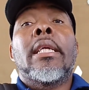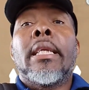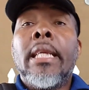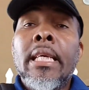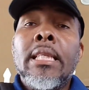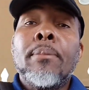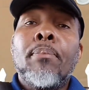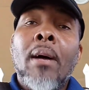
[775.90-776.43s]

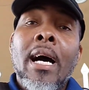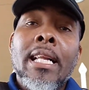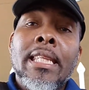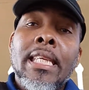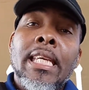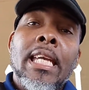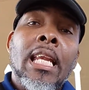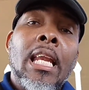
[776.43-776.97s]
this
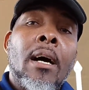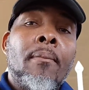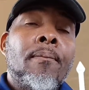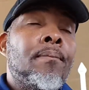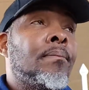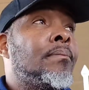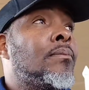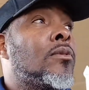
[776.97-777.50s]
particular
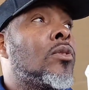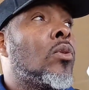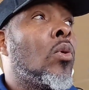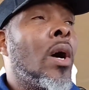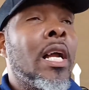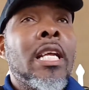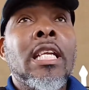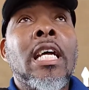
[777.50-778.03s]

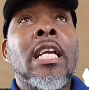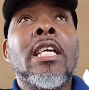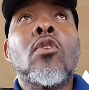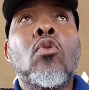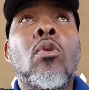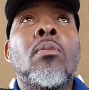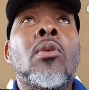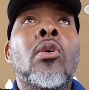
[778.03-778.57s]
one in the
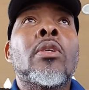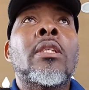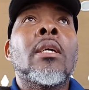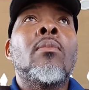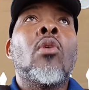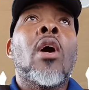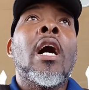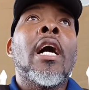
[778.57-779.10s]
group now say,
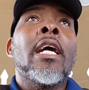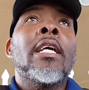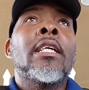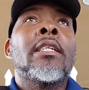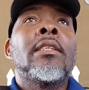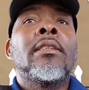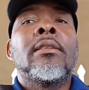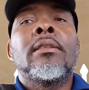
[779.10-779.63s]
boy,
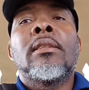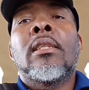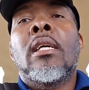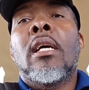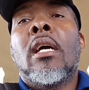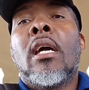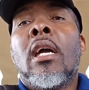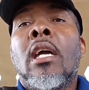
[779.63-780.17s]

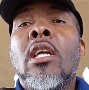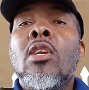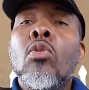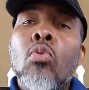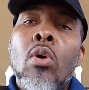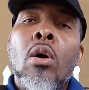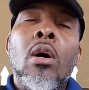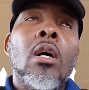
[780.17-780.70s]
he
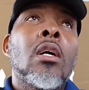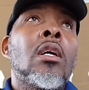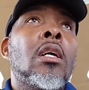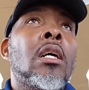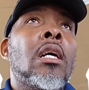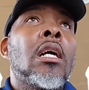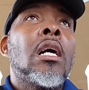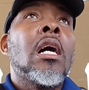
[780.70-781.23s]
know
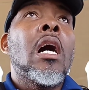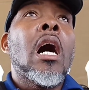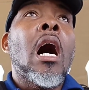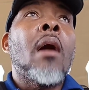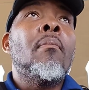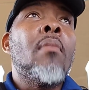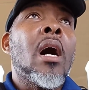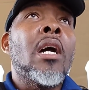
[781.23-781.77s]

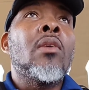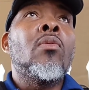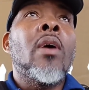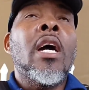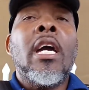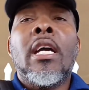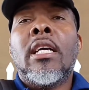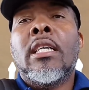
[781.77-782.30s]
a man
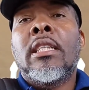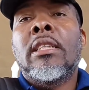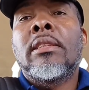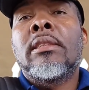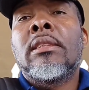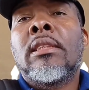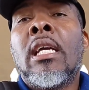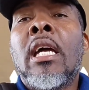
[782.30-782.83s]
where
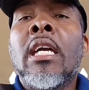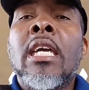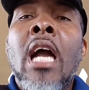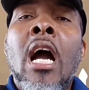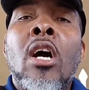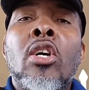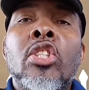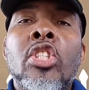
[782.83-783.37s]
they
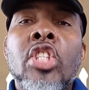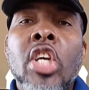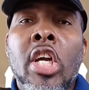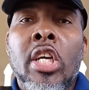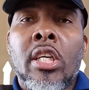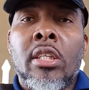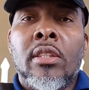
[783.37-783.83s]
can go check